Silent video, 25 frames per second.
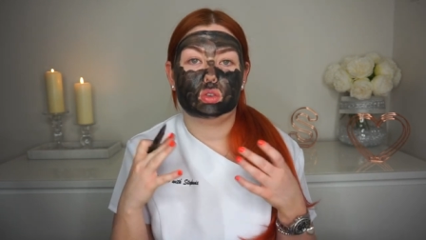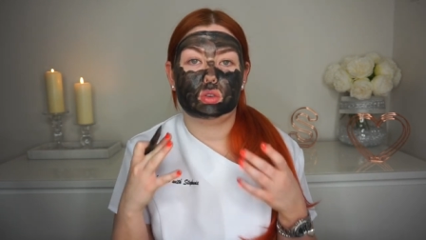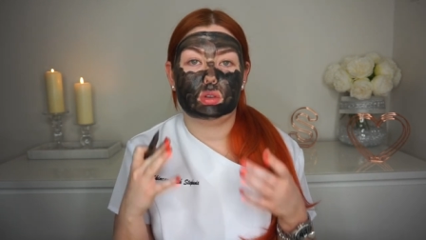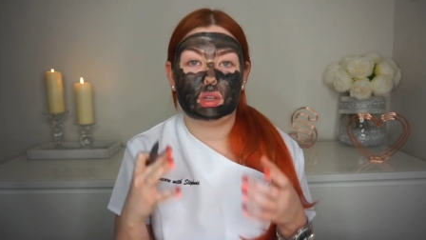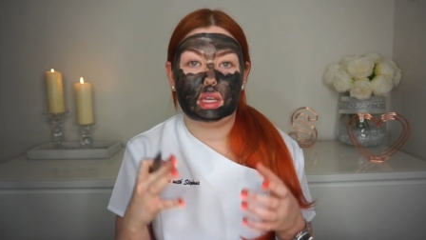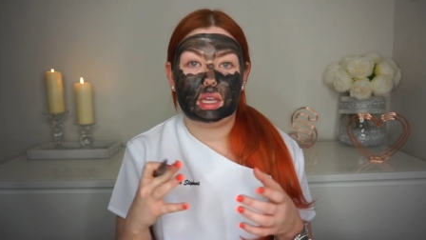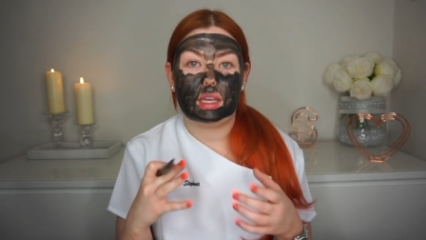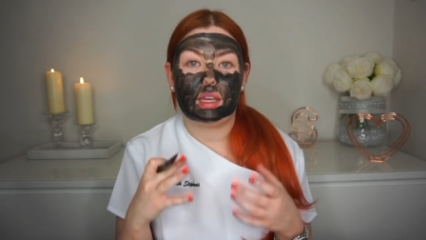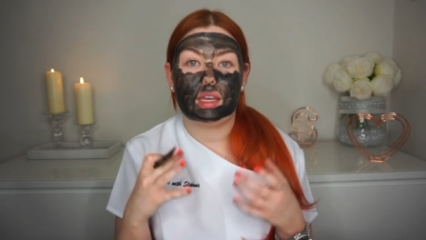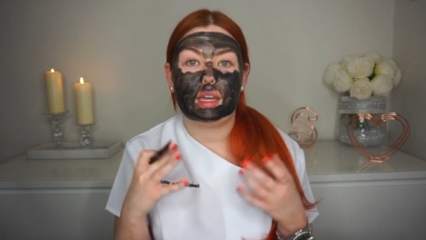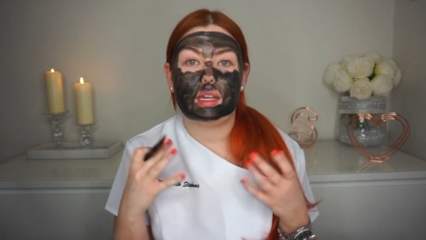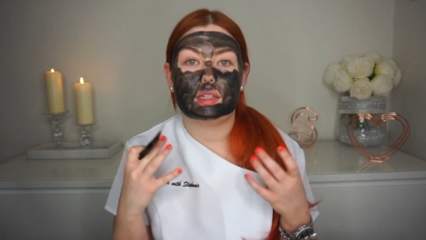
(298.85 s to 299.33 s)

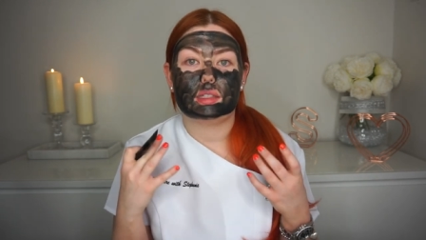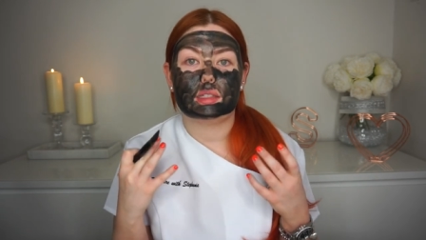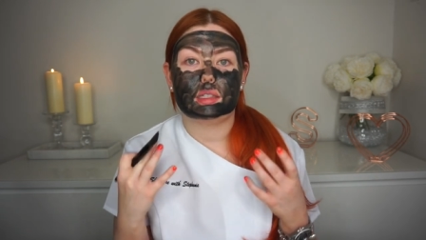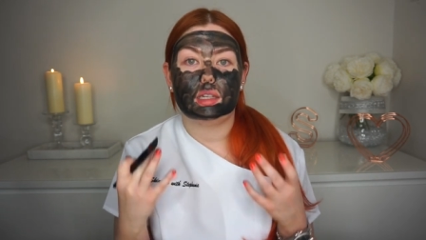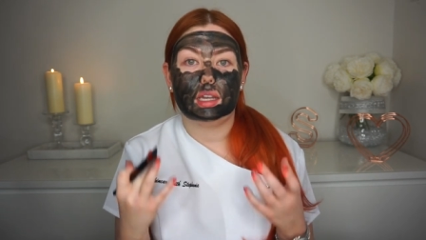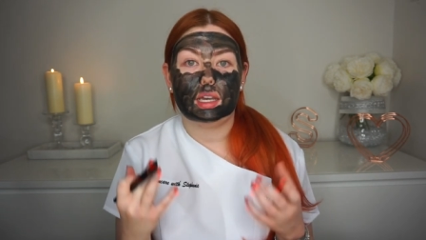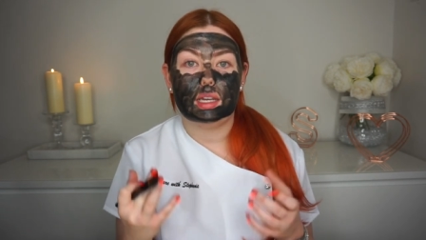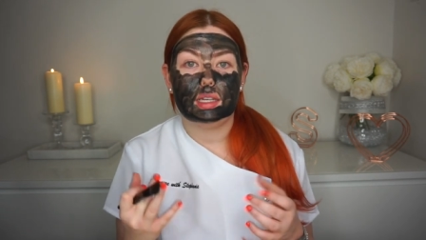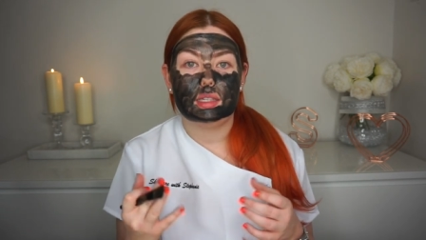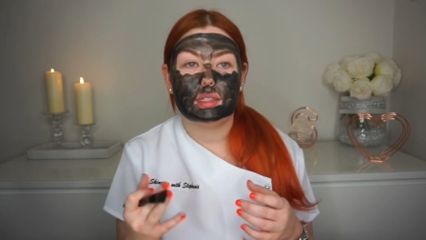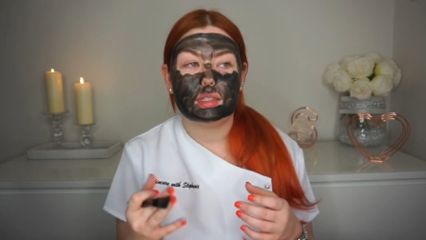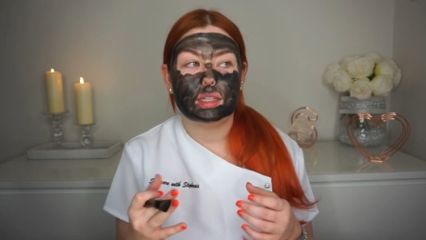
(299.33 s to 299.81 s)
it gets
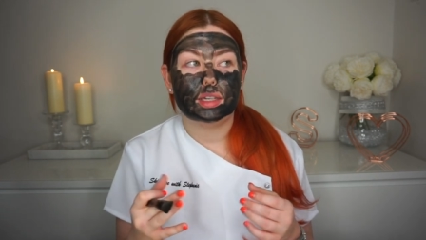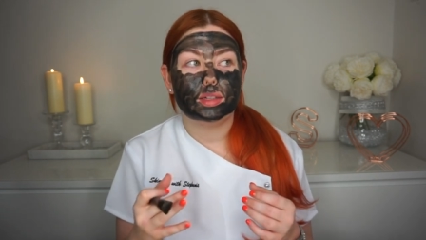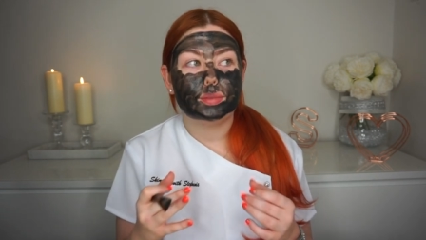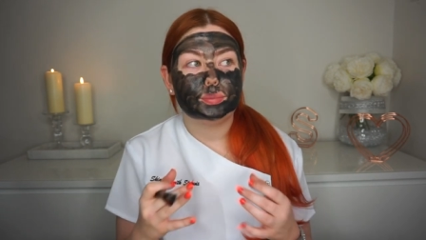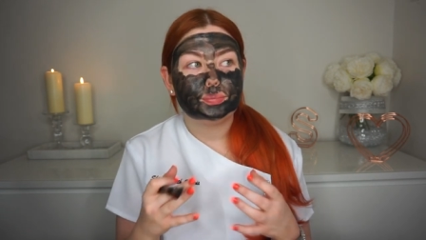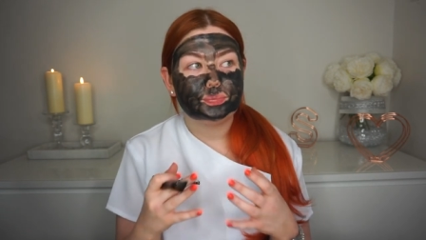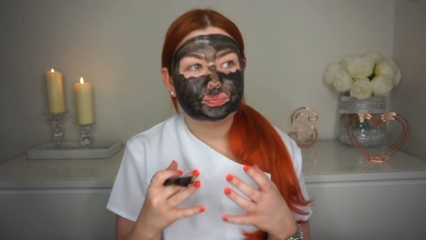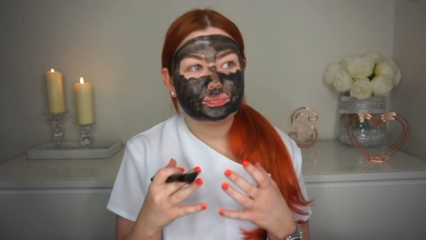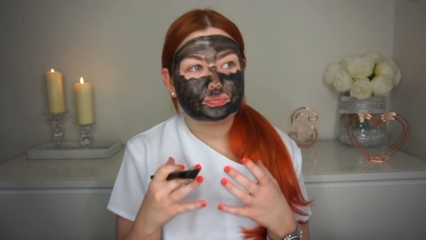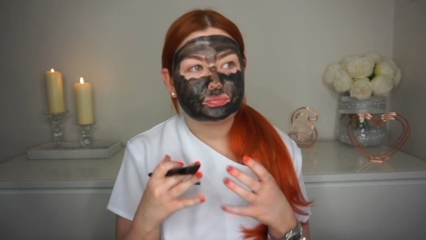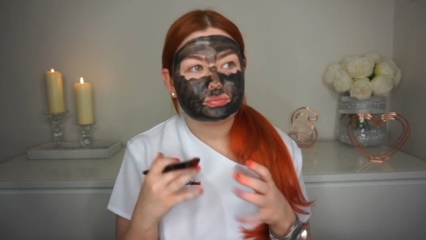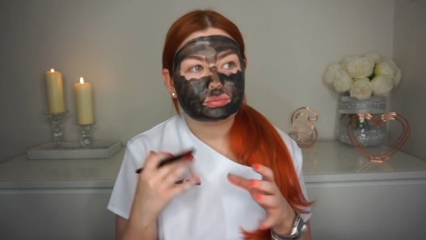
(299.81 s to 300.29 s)
lighter
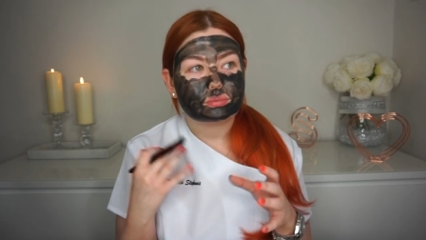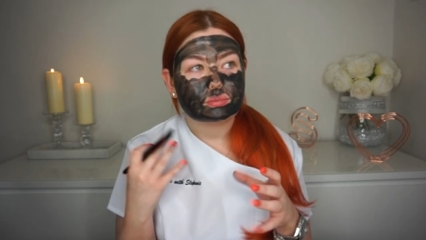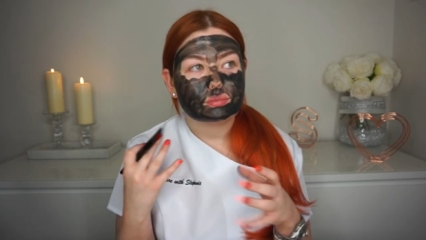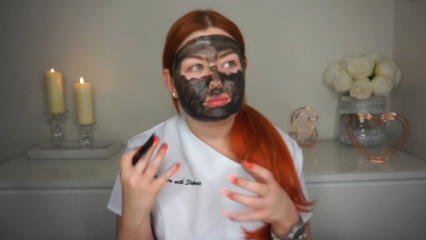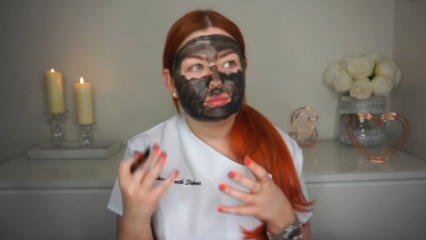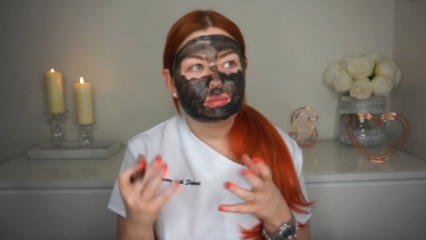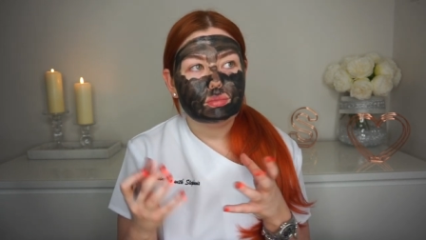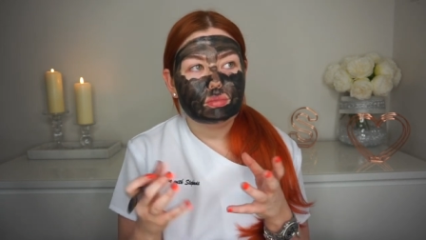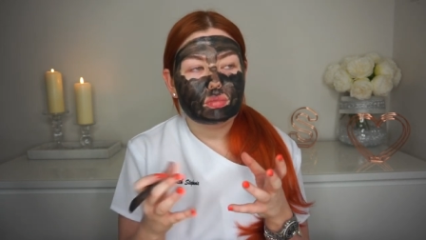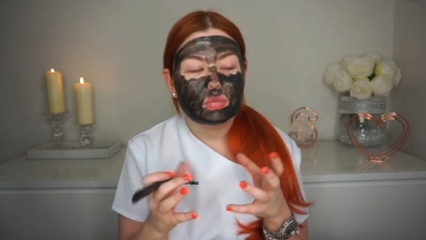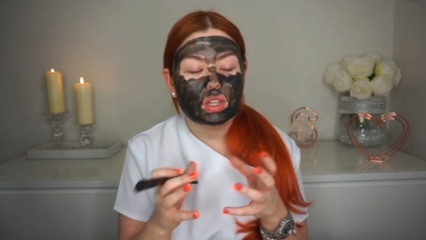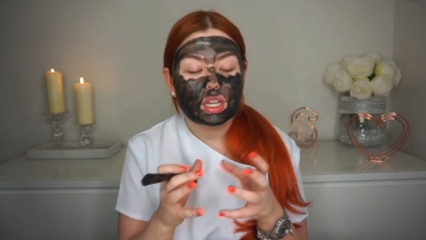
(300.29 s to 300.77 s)

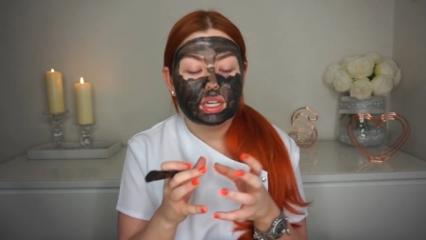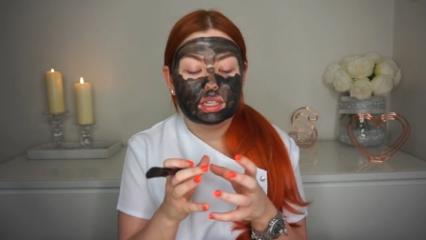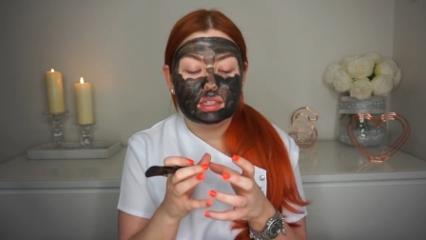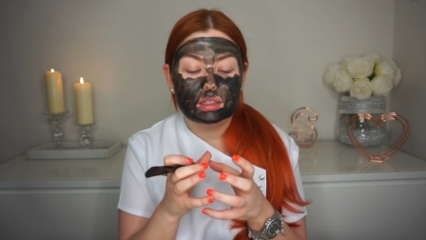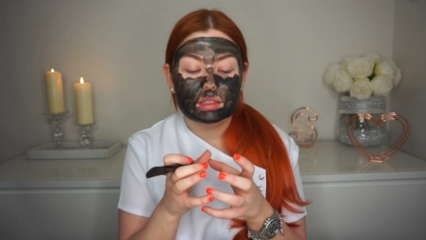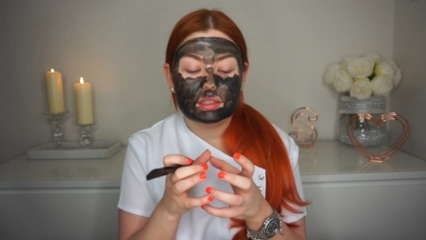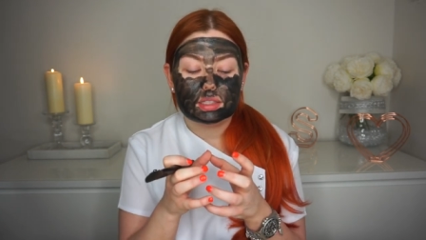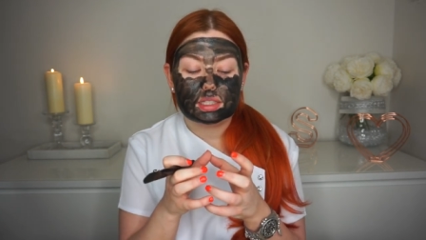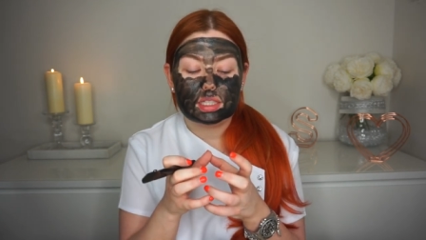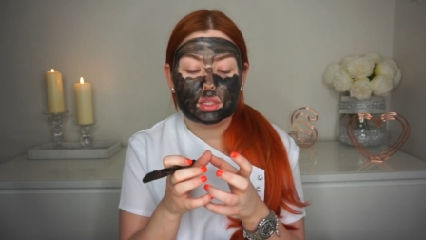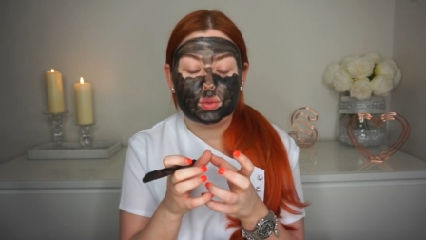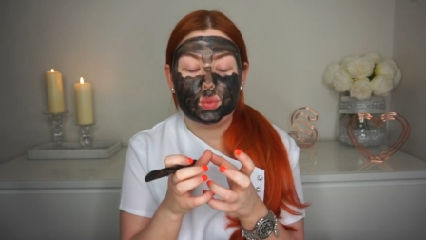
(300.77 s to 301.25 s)
and
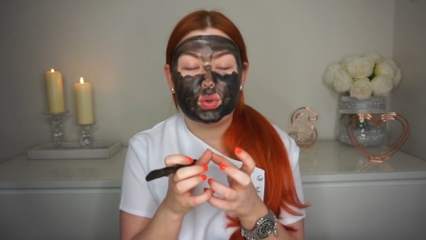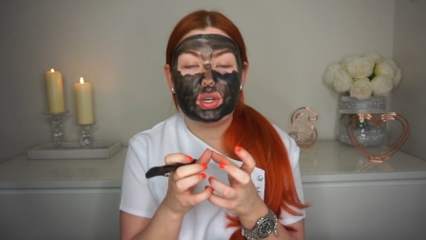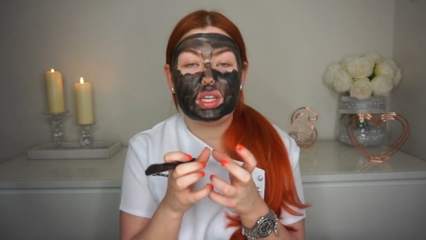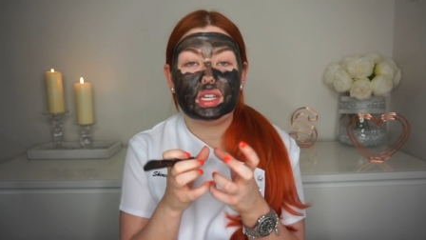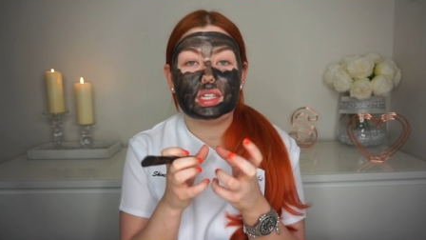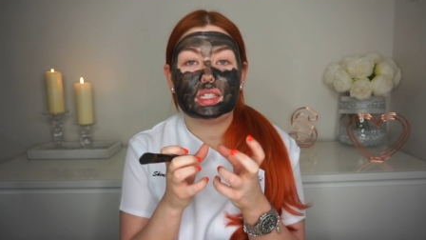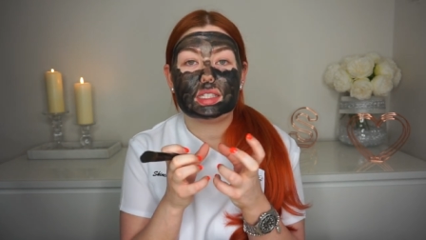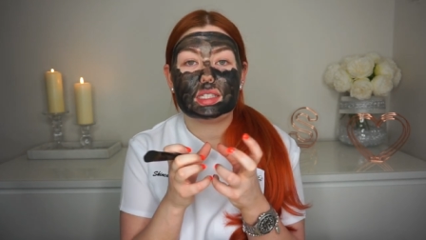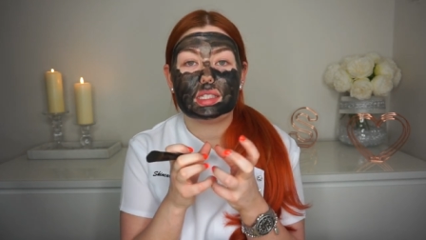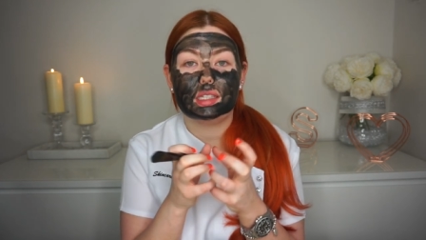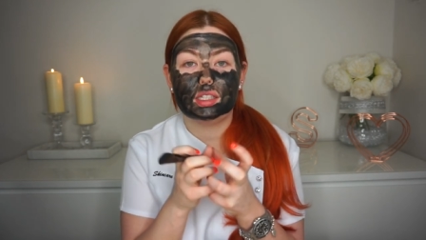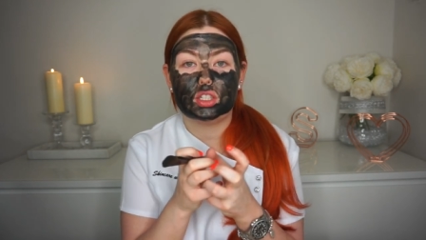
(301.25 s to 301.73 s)
you'll see where it's